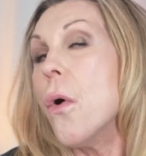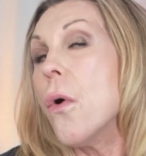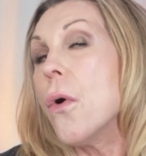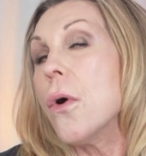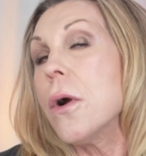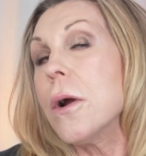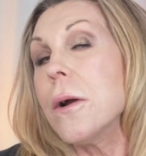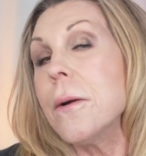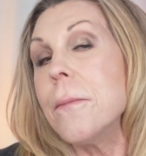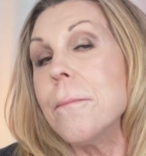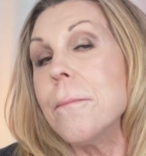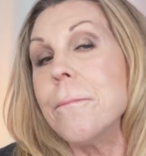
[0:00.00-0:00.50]

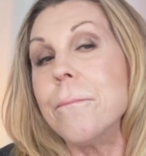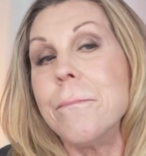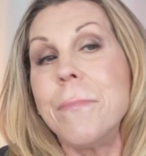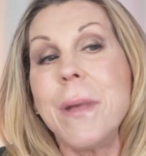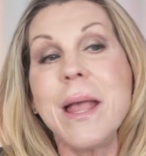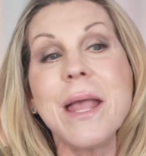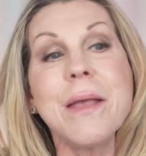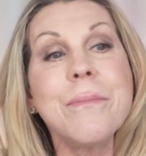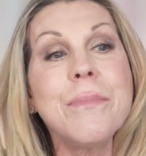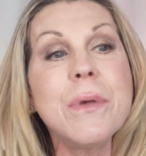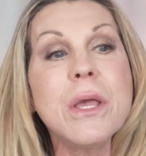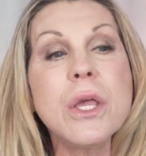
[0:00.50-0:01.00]
Or
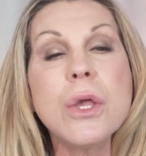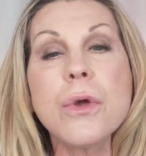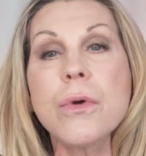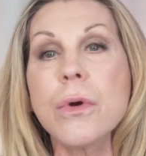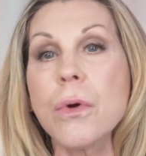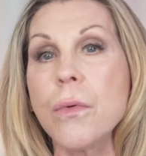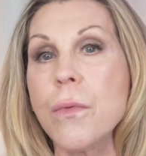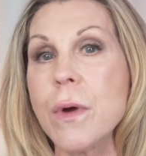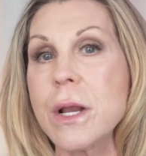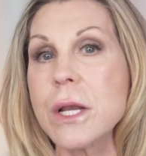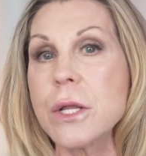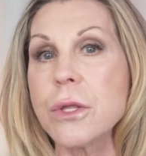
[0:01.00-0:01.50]
maybe you
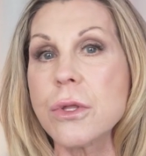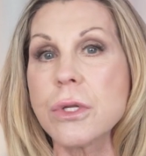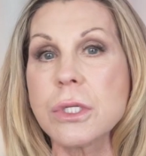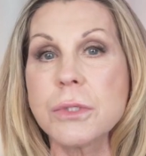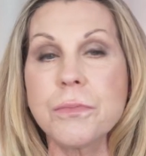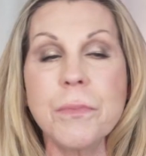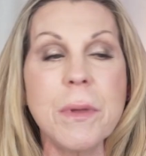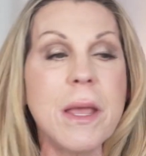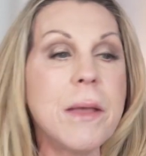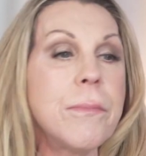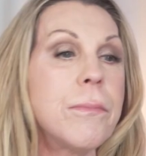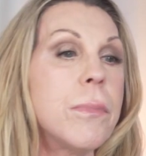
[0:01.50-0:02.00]
are one of
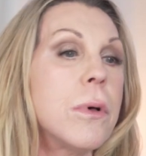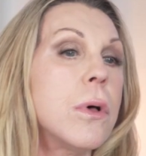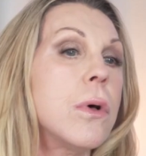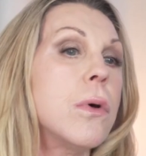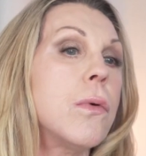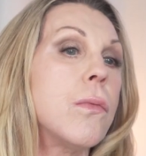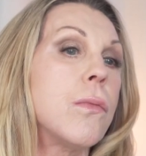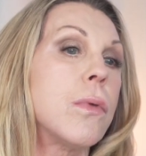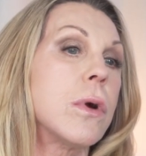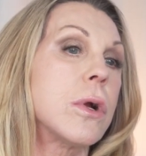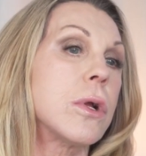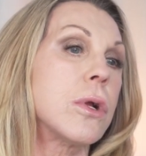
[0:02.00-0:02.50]
those
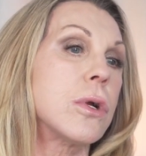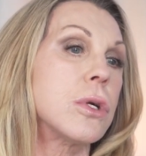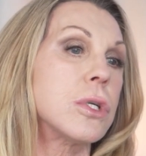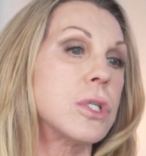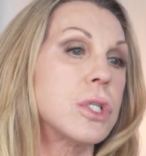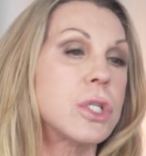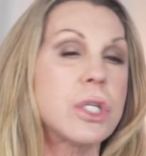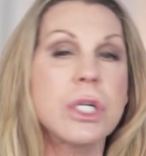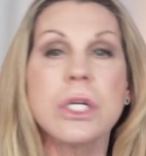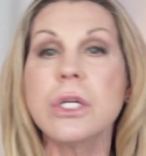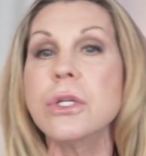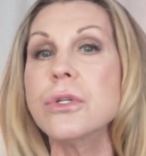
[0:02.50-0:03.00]
people where your
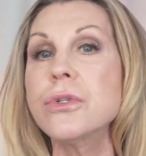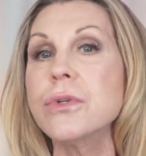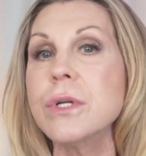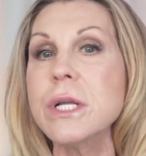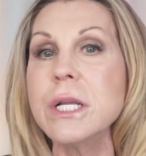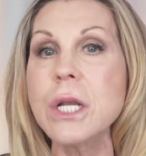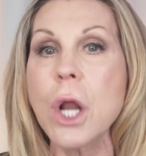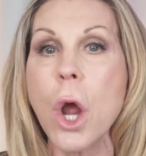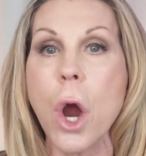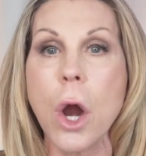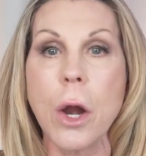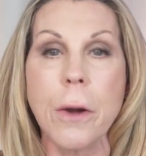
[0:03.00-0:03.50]

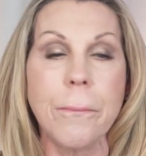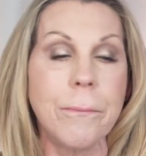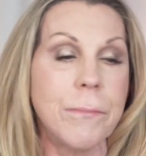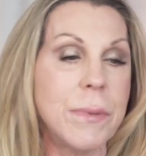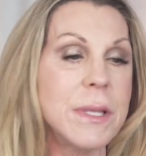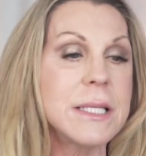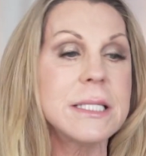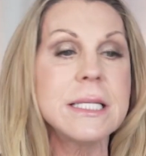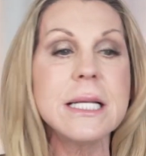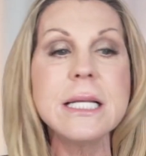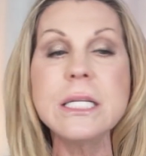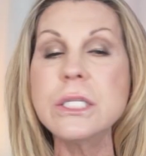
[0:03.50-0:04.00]
children are
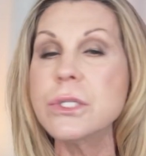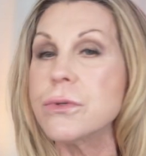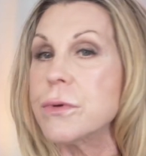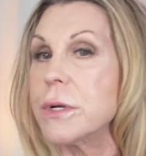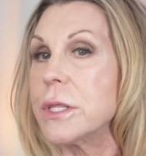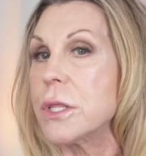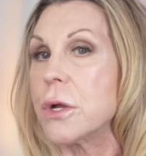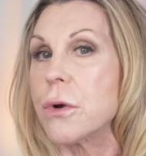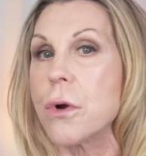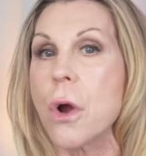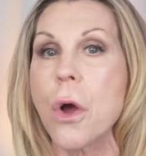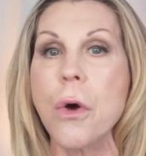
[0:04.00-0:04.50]
busy
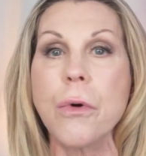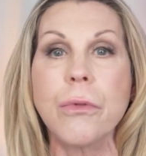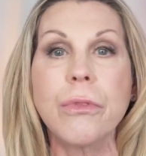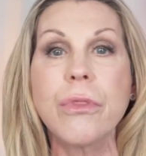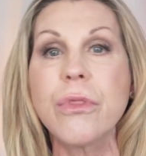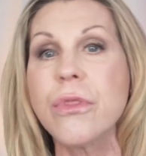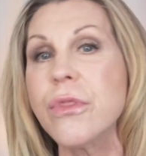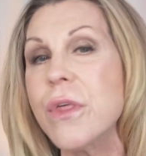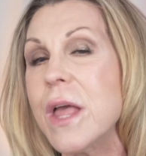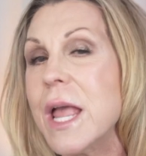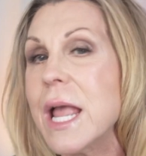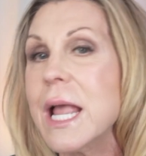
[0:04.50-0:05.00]
doing their own
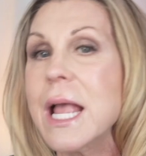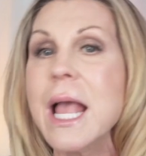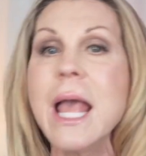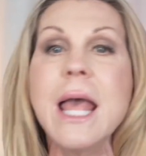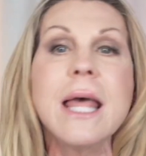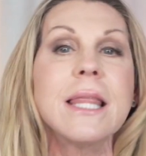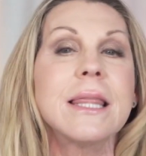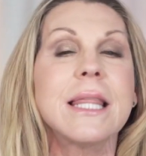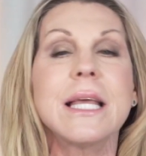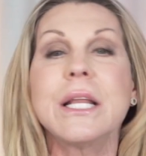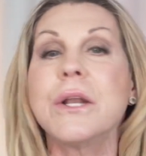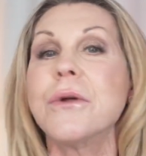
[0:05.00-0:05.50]
thing,
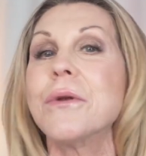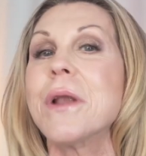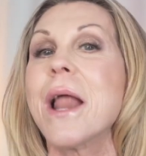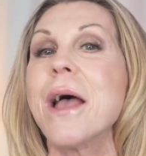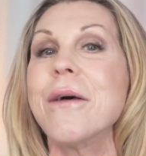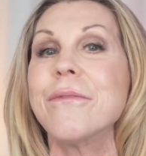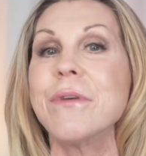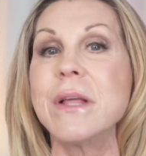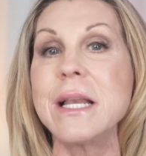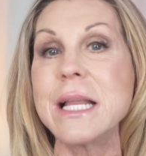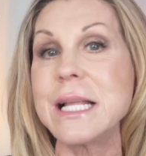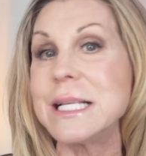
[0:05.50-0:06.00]
they don't
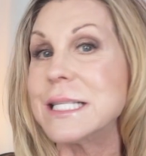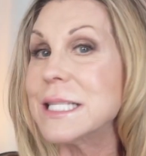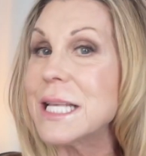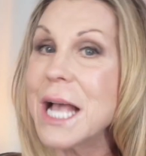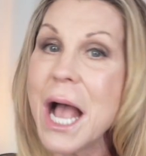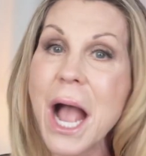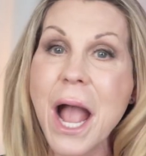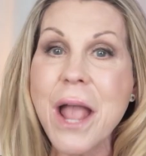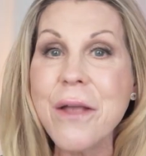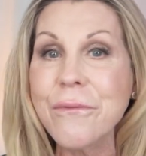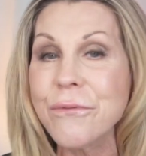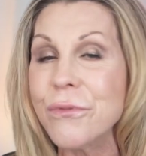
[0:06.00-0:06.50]
have any
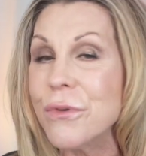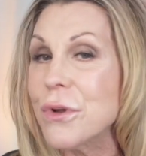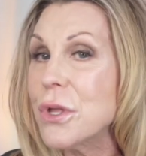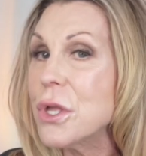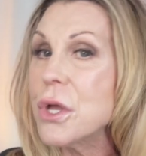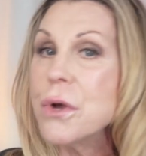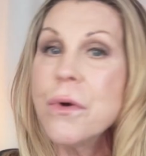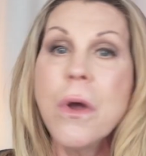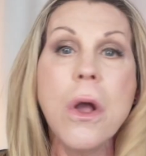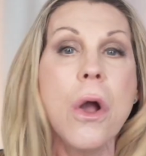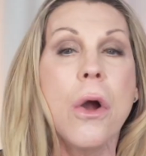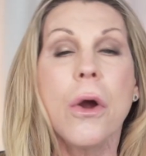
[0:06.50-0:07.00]
time for
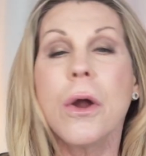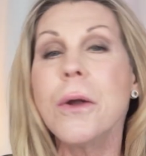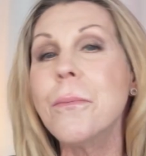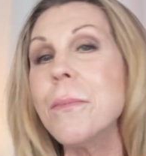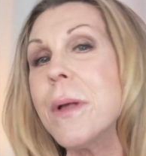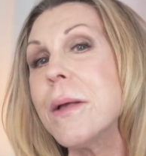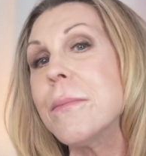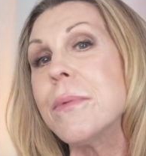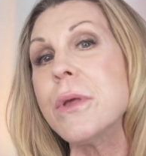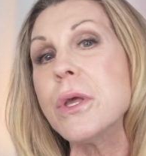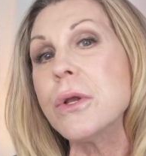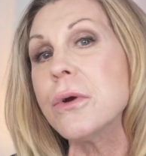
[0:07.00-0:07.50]
you, or
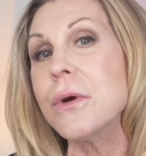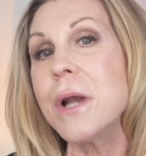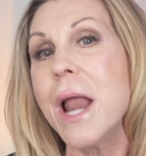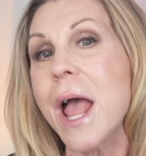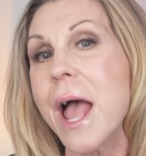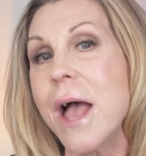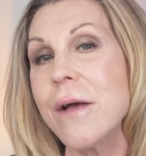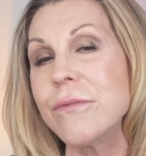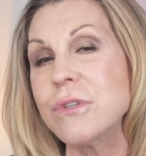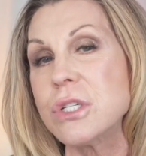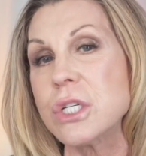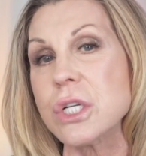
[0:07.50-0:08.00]
maybe you don't
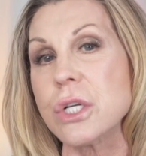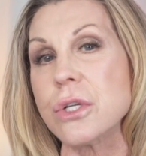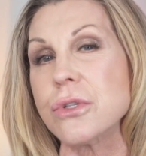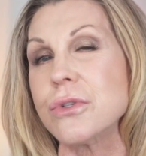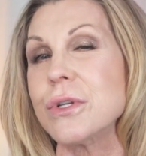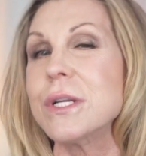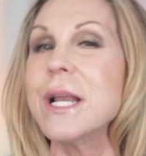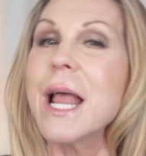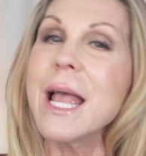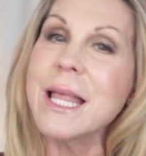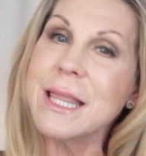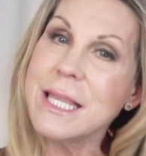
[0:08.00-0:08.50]
have
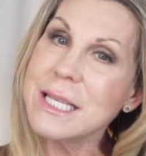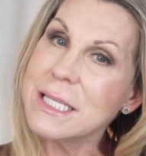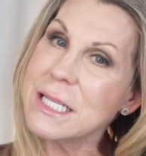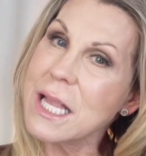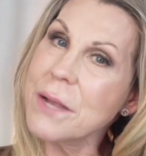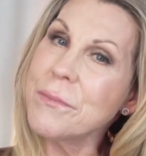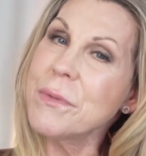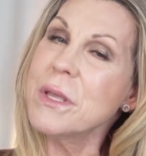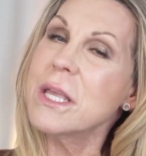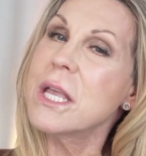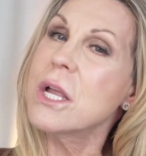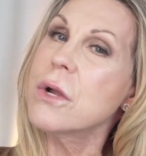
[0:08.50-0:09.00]
children, and this
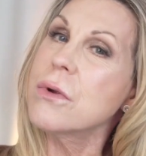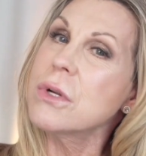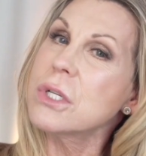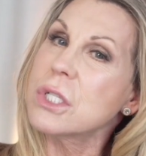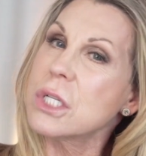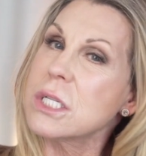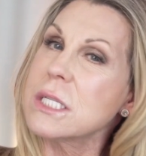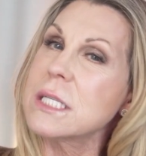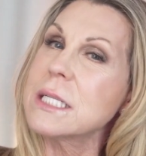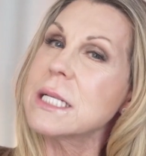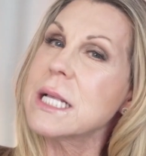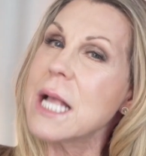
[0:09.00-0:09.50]
time of year
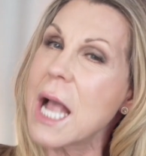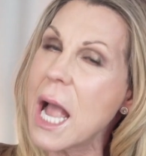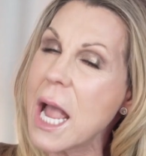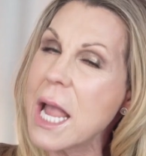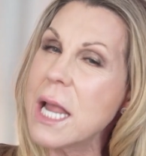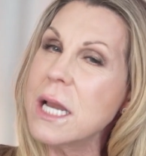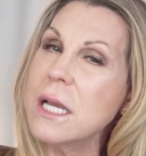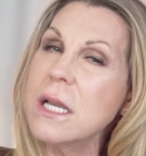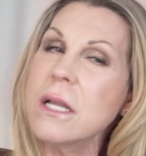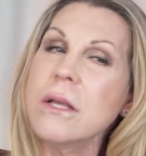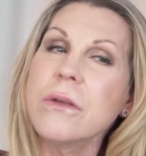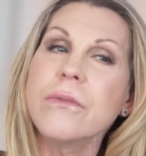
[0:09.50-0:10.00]
it's just
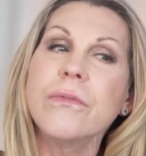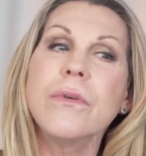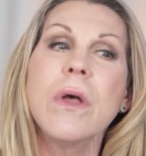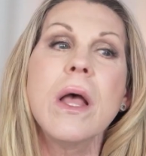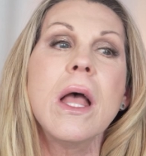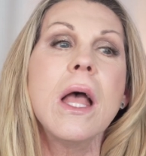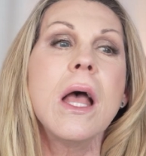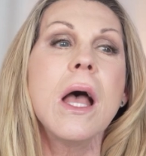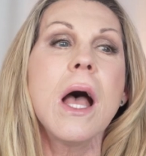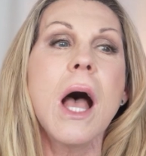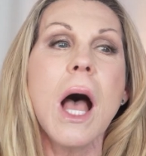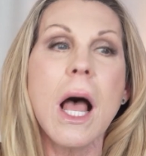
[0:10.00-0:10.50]
kind of
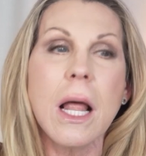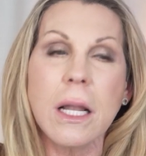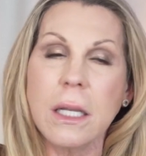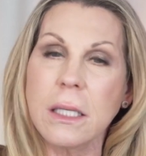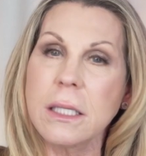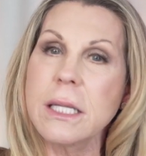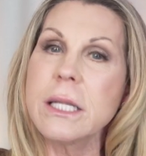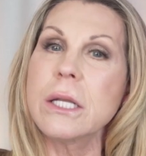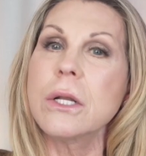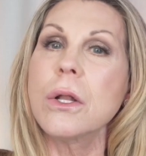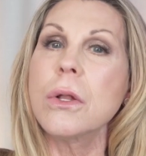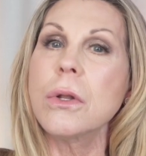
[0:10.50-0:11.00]
a
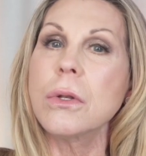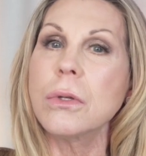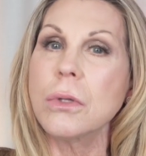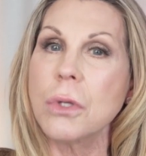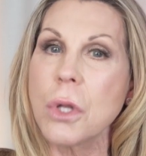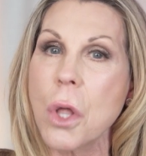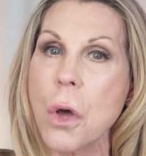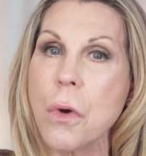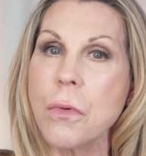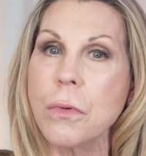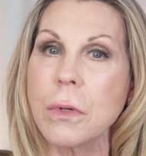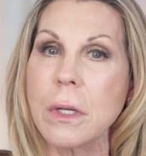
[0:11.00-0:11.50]
little
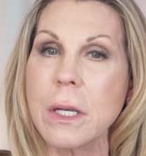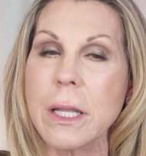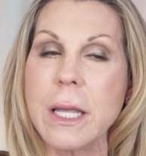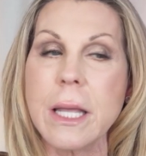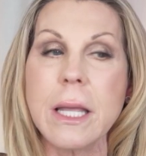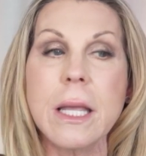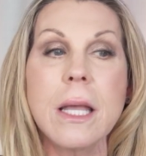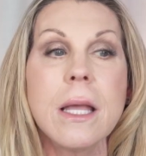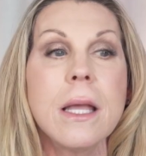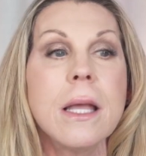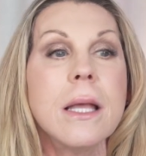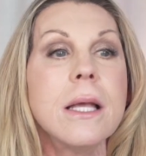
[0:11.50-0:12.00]

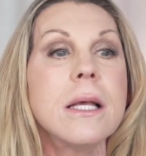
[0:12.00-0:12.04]
lonely.